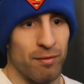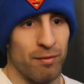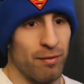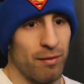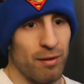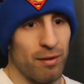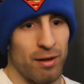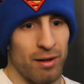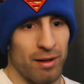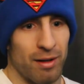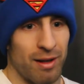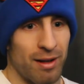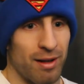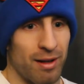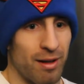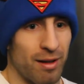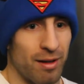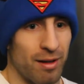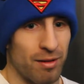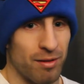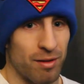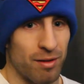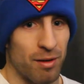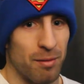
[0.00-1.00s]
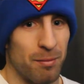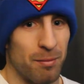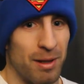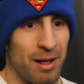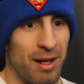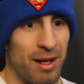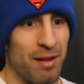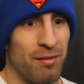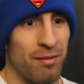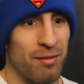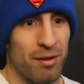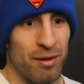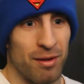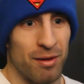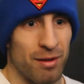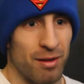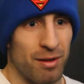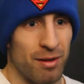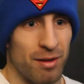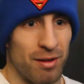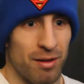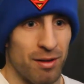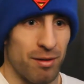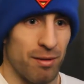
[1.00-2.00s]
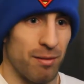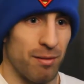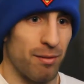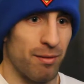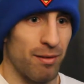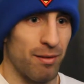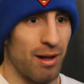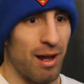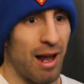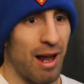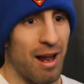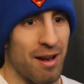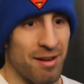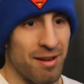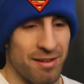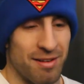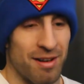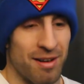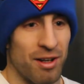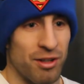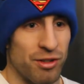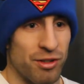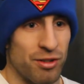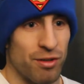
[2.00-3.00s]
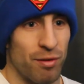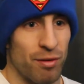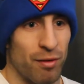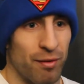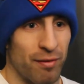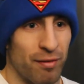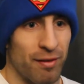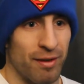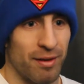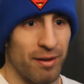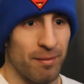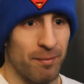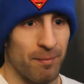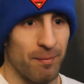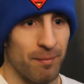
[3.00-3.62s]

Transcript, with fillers: like it's going to be even as such sort of thing.